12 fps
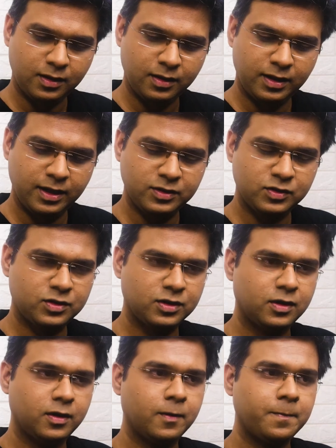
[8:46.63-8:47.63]
Next,
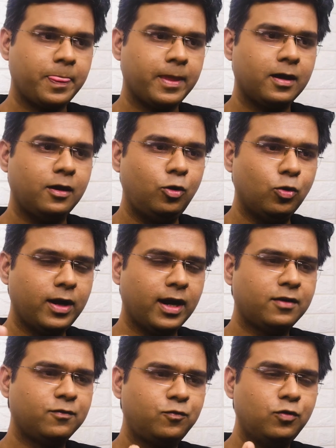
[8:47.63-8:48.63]
look
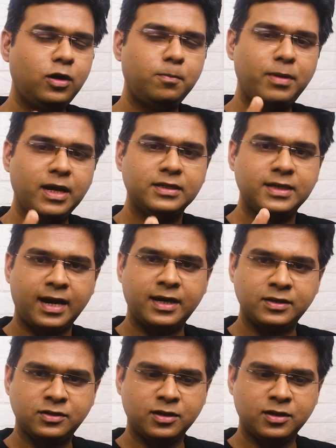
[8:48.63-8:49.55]
at full page ads.